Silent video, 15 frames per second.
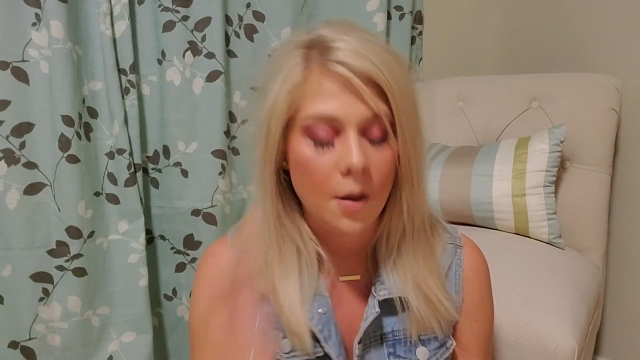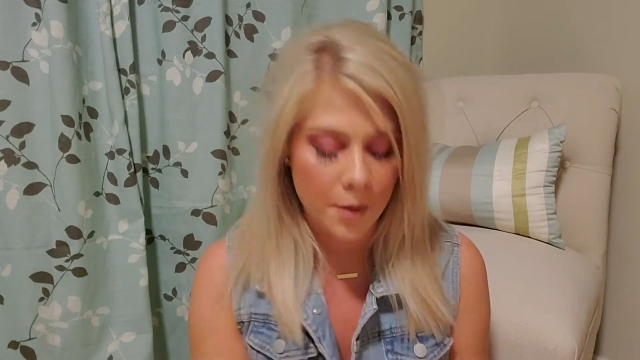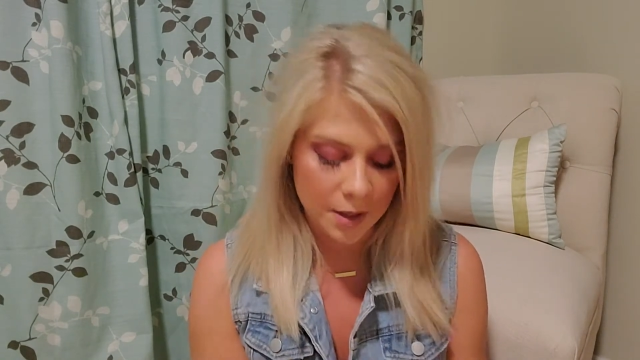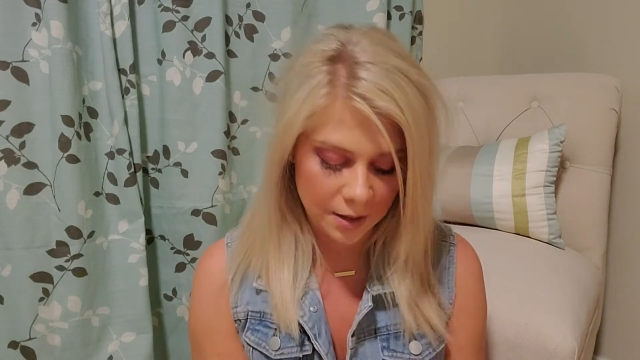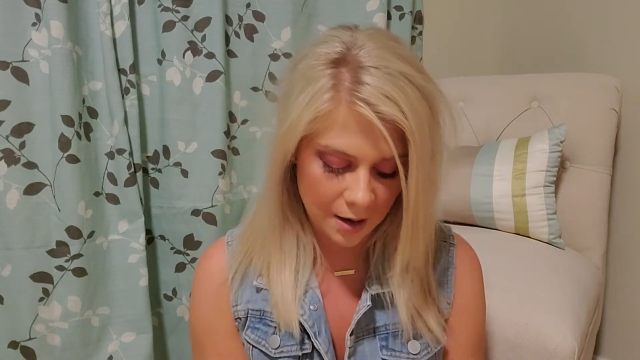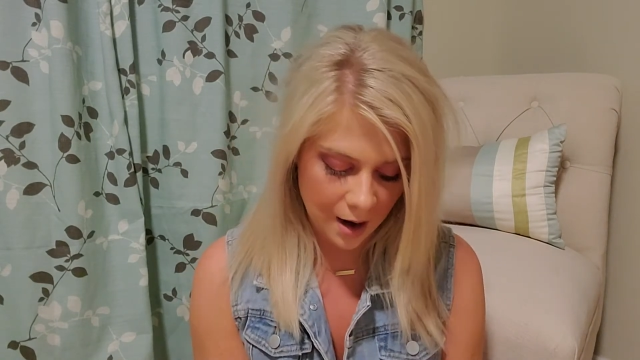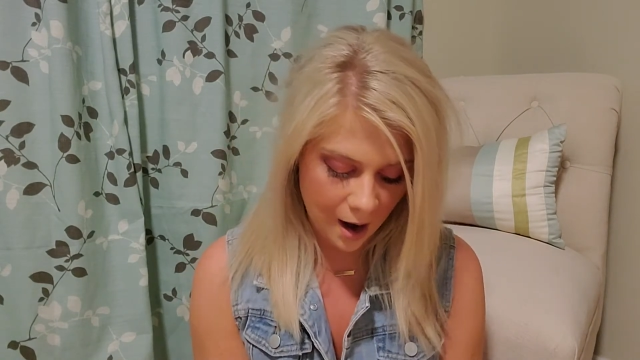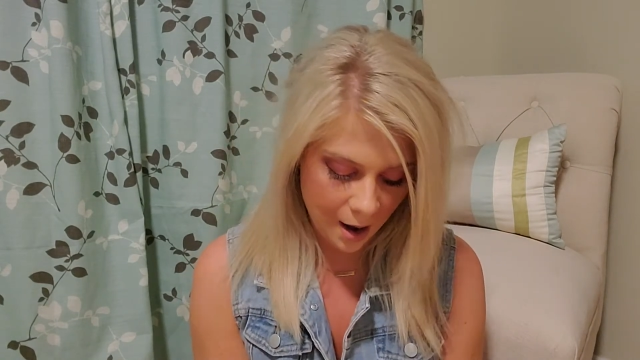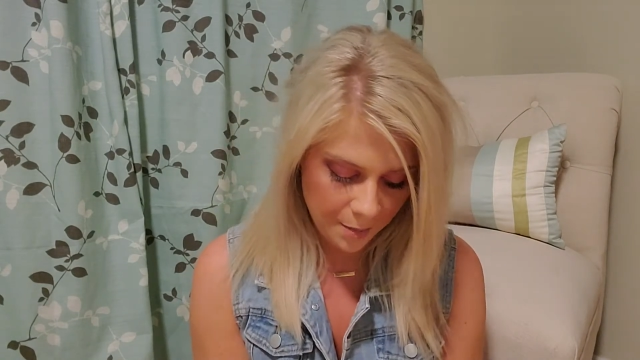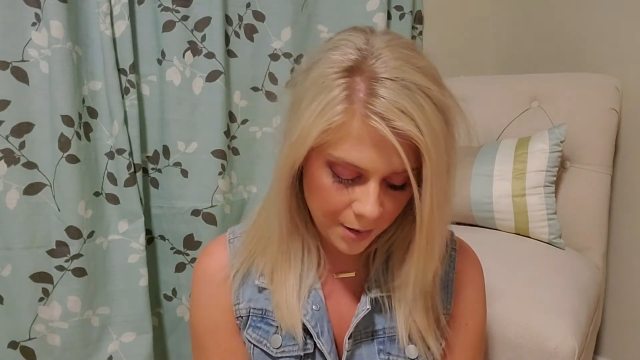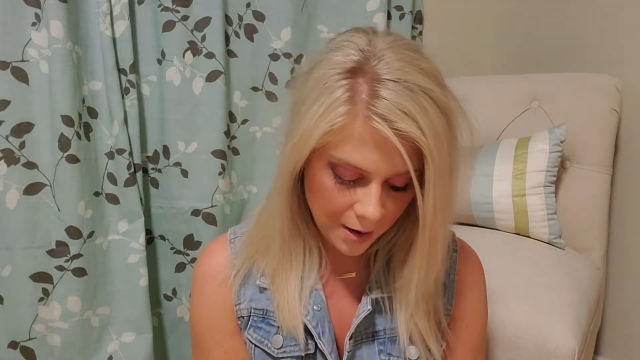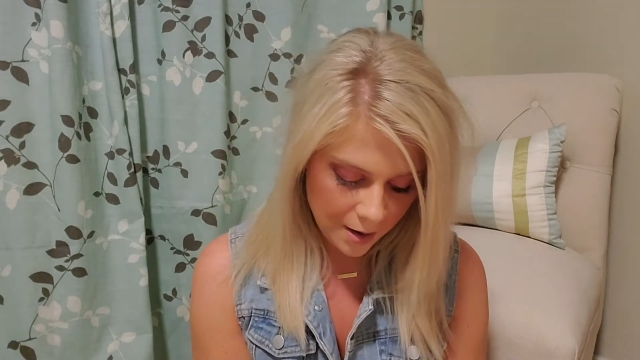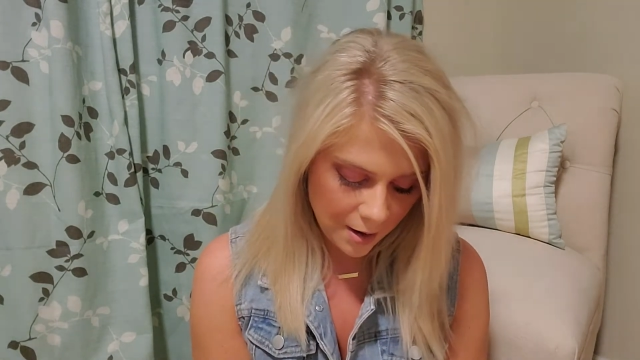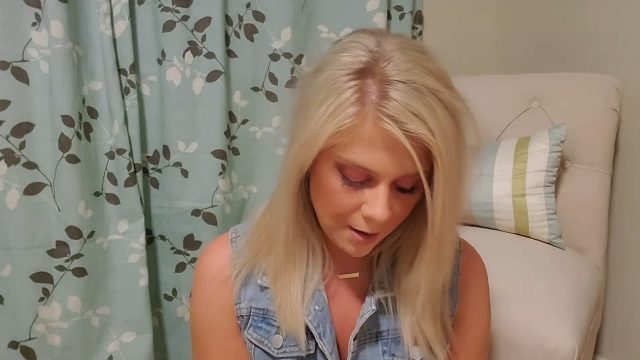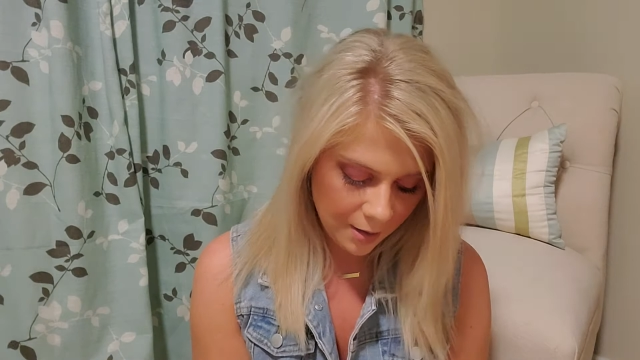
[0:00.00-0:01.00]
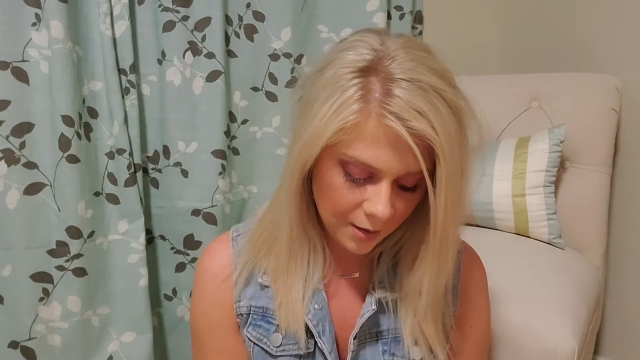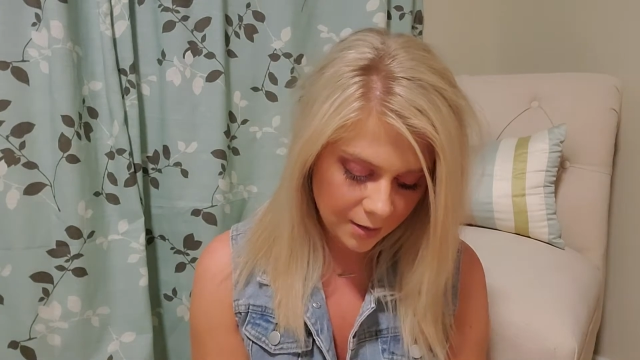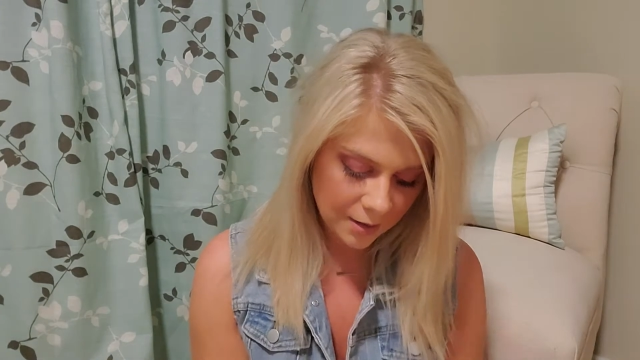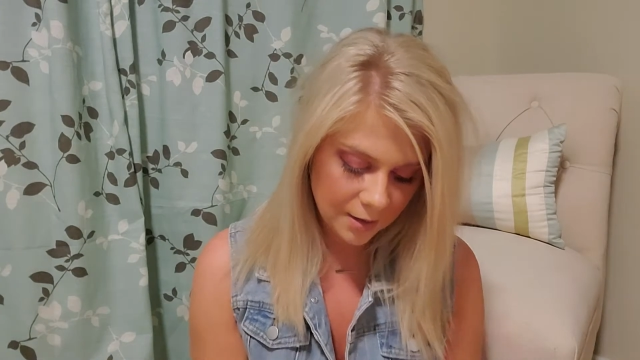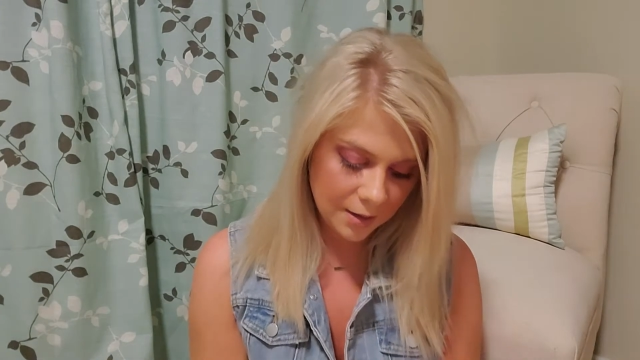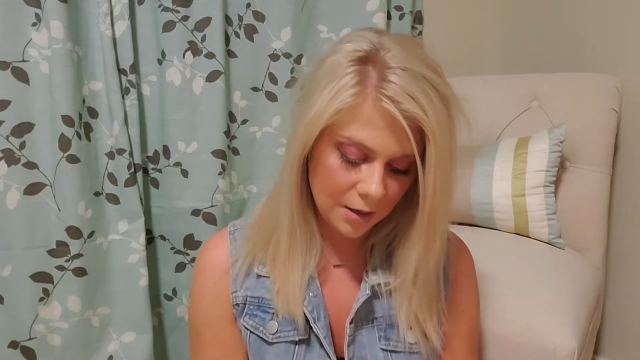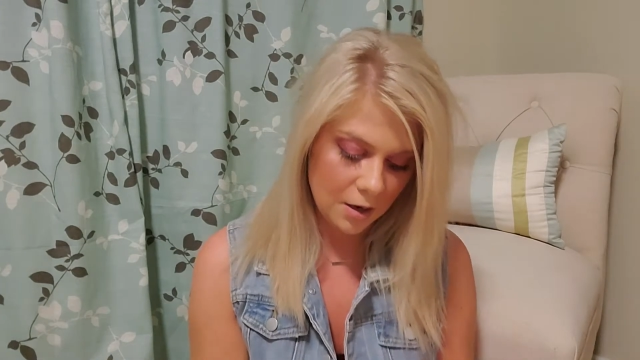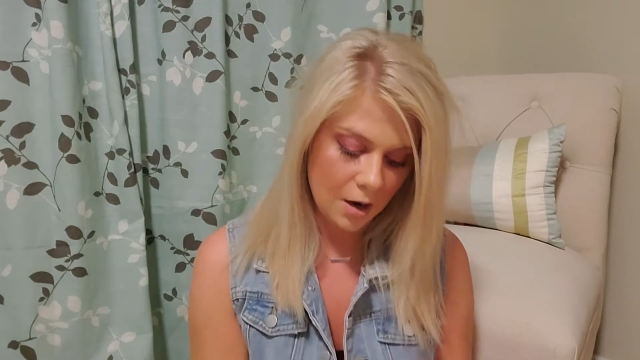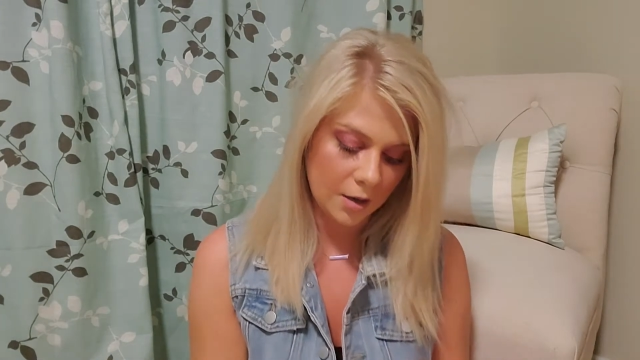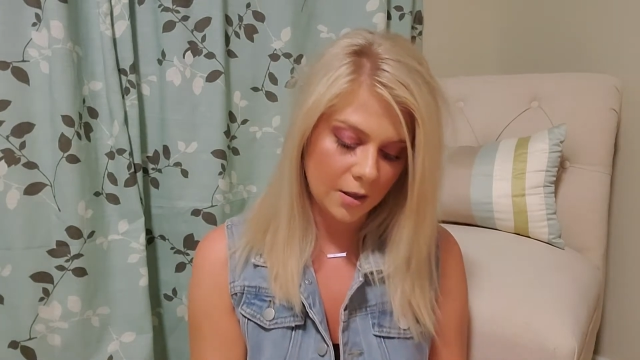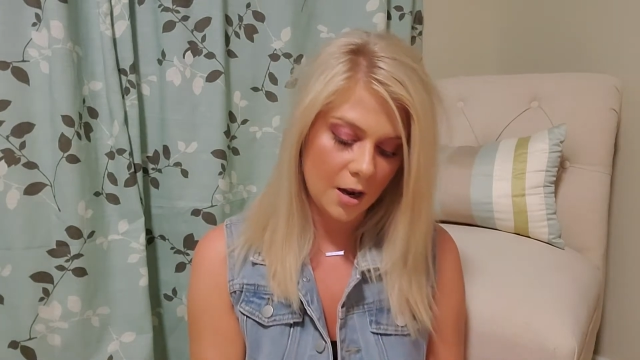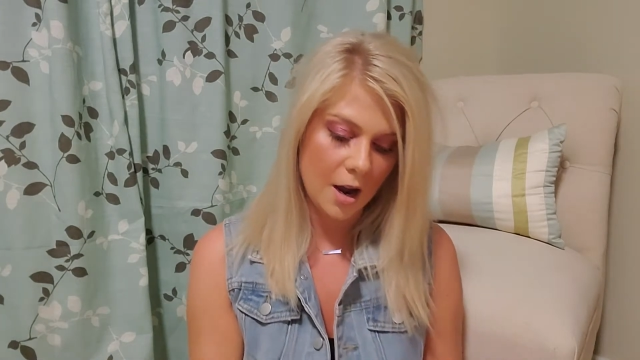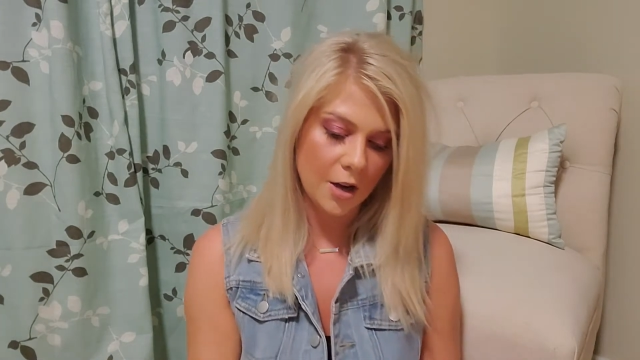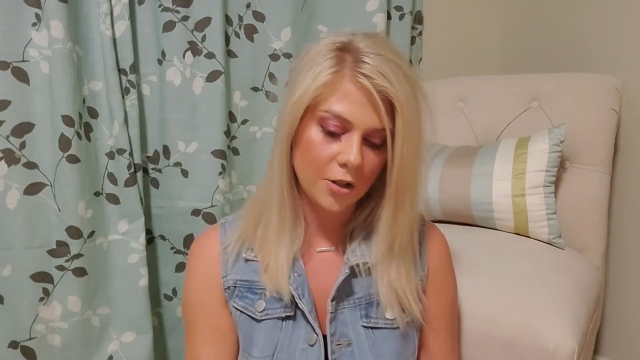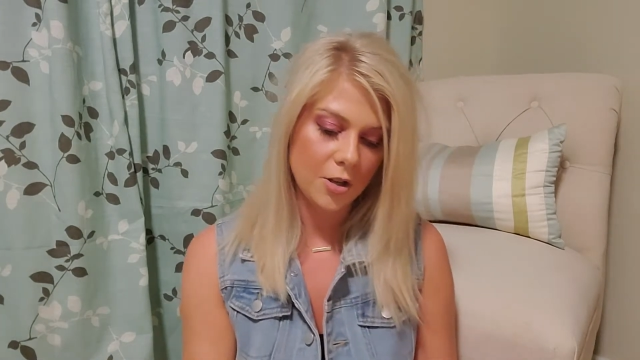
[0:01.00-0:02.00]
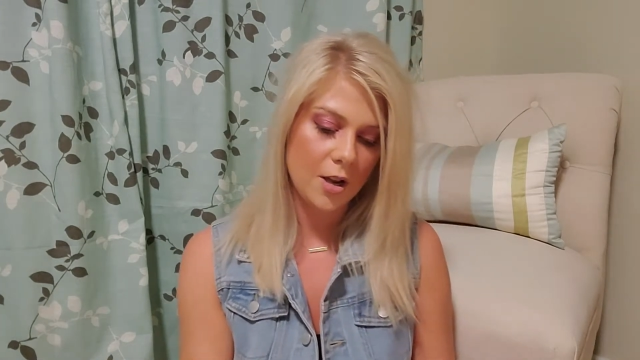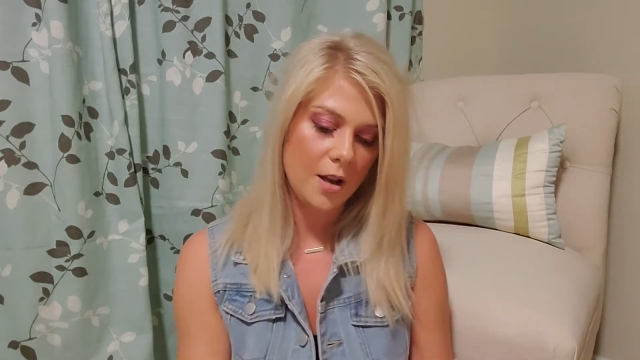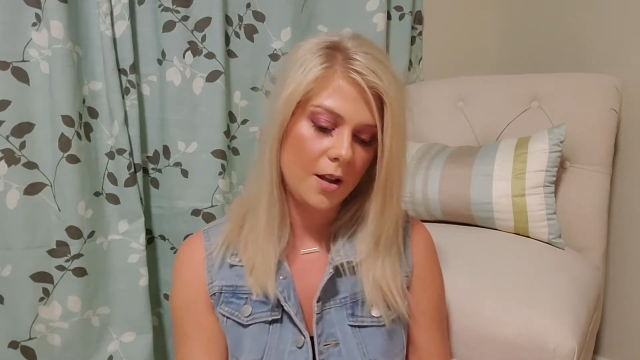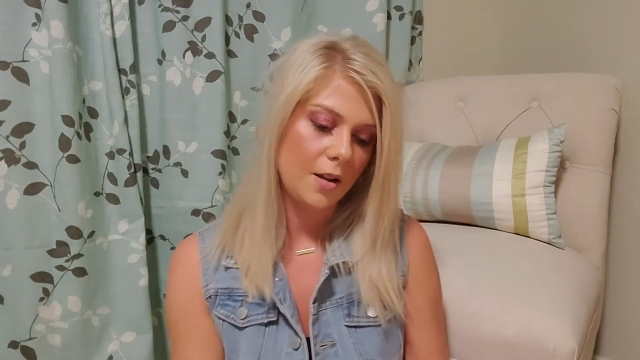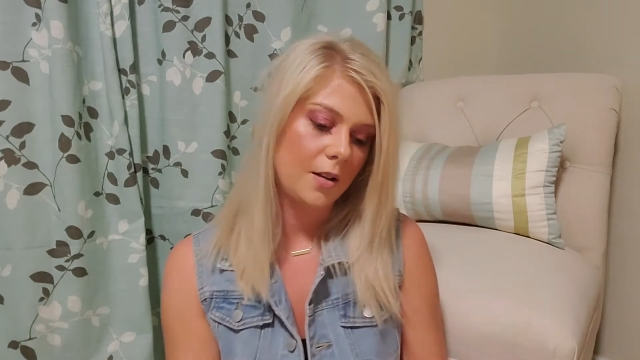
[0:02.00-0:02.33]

top. This is the Natasha